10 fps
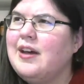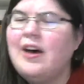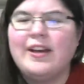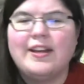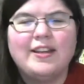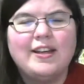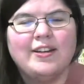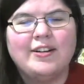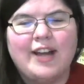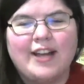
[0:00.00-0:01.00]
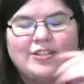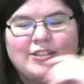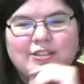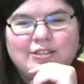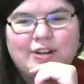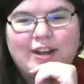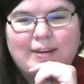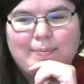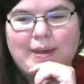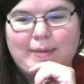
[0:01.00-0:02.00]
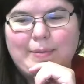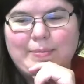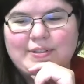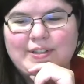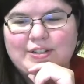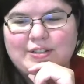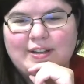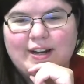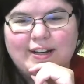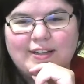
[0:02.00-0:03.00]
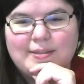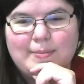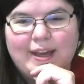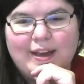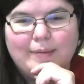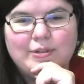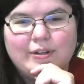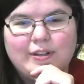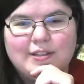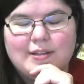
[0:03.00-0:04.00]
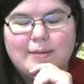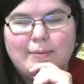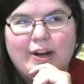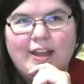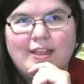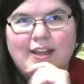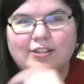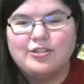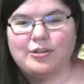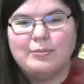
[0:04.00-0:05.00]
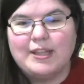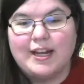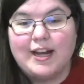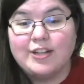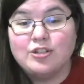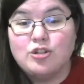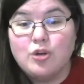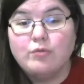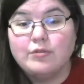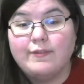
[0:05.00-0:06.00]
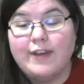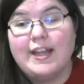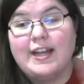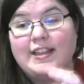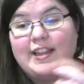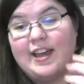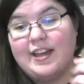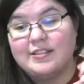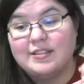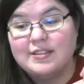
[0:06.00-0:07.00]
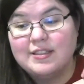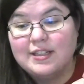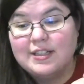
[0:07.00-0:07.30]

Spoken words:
Oh yeah, the international trade and payment procedures that I need to make up during the summer, and then assuming that I don't fail anything else.